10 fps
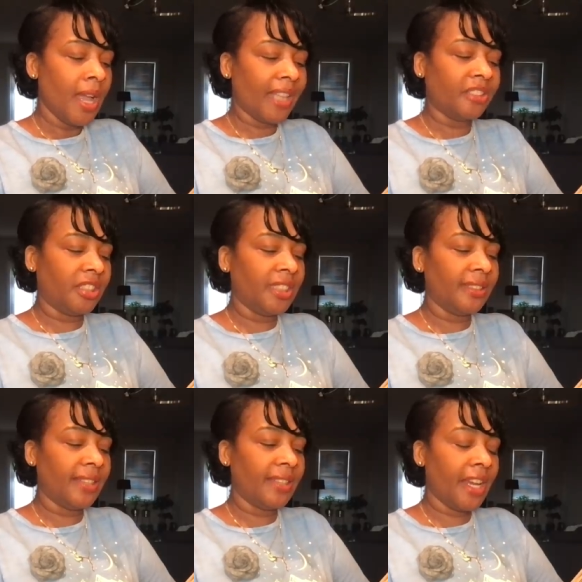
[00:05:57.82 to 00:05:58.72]
I
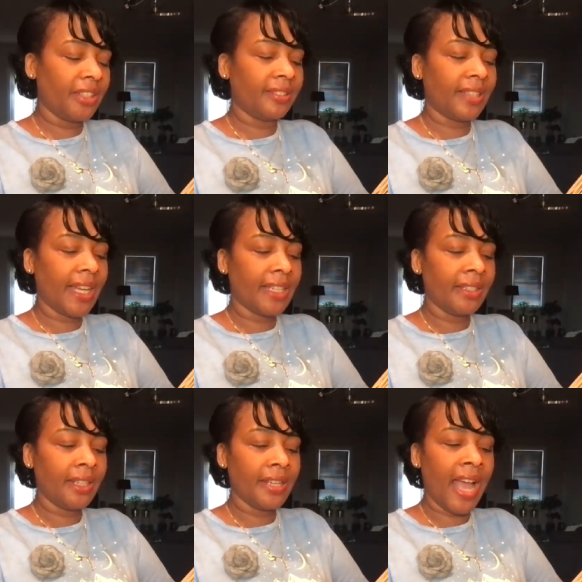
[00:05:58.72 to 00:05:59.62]
stood there a
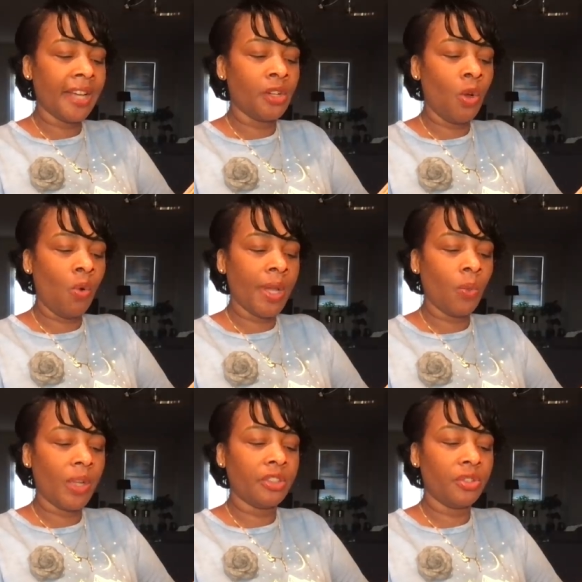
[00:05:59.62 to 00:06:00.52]
second, not
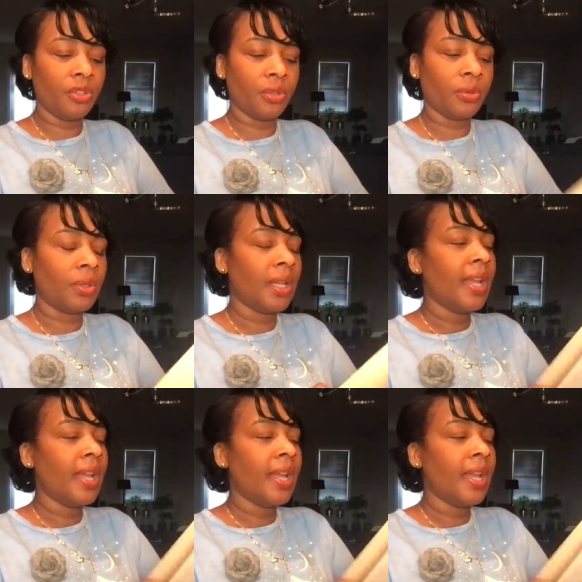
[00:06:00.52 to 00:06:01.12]
knowing what to do.